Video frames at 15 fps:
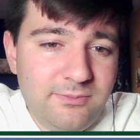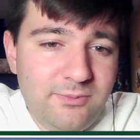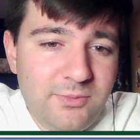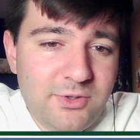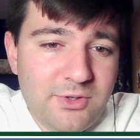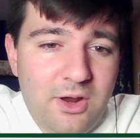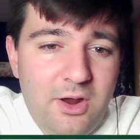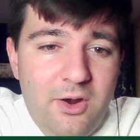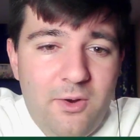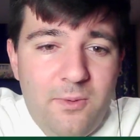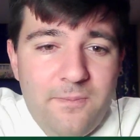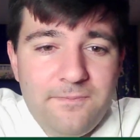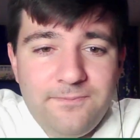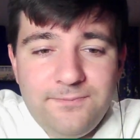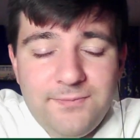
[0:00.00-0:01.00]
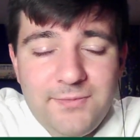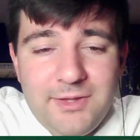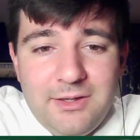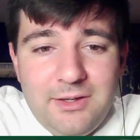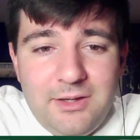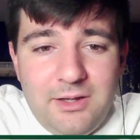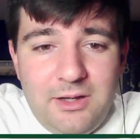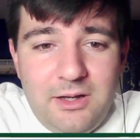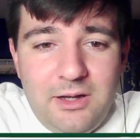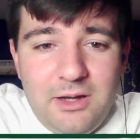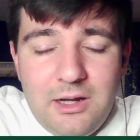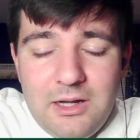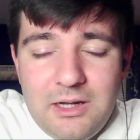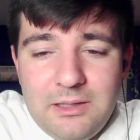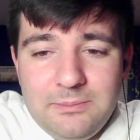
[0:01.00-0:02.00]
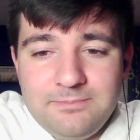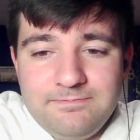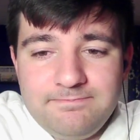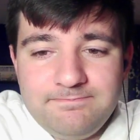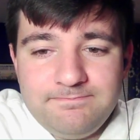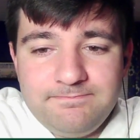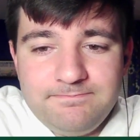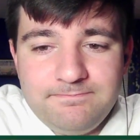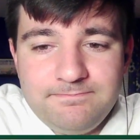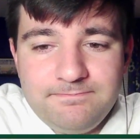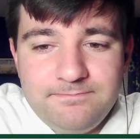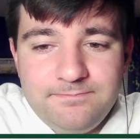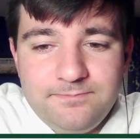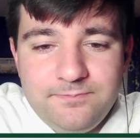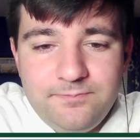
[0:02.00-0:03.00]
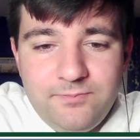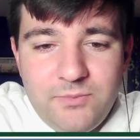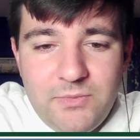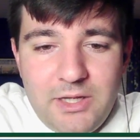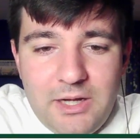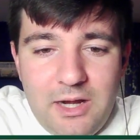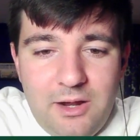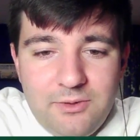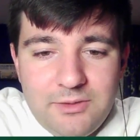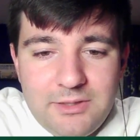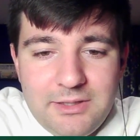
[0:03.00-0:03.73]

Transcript: So um you know,